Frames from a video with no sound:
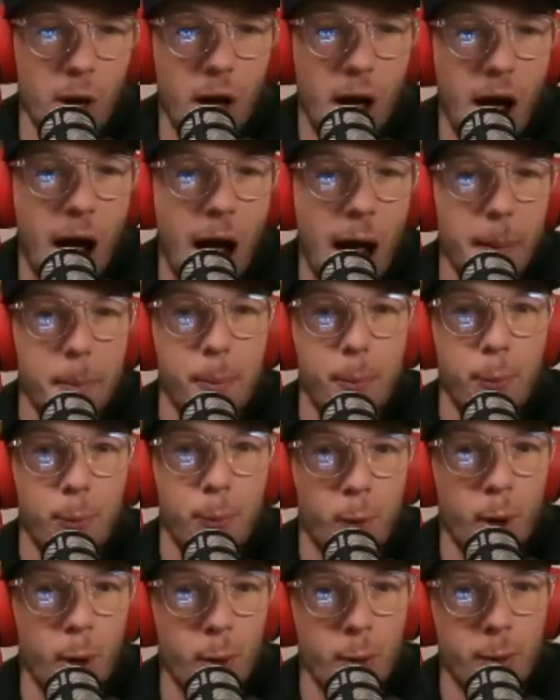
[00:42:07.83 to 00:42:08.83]
I
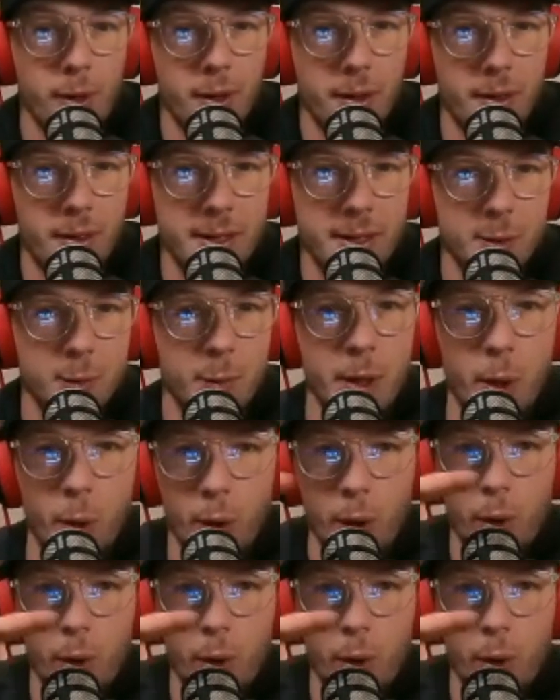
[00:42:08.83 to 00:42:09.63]
broke this window or